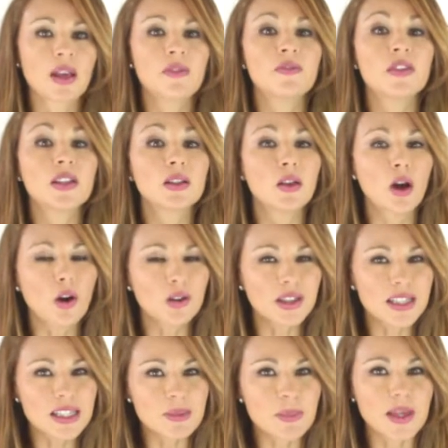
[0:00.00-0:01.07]
Below
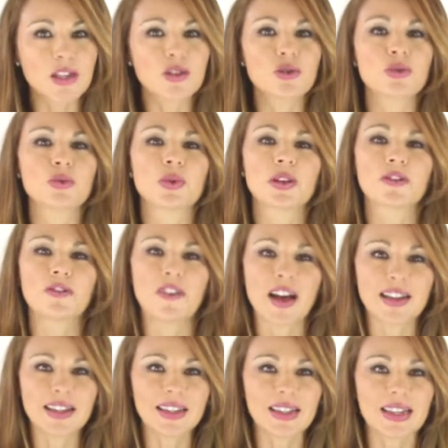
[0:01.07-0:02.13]
this video you will
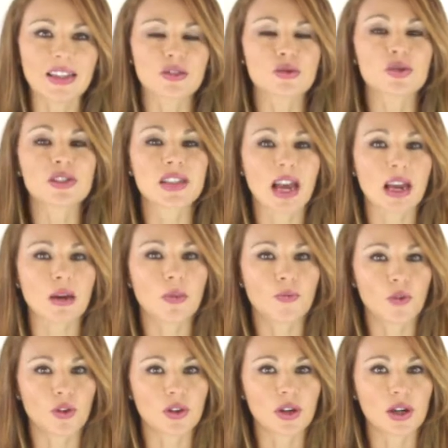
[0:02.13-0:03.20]
find a link to sign up
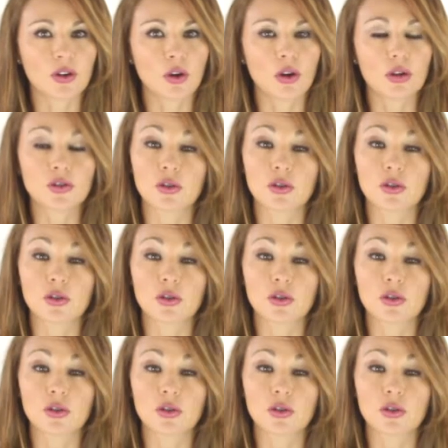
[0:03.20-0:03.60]
for their call.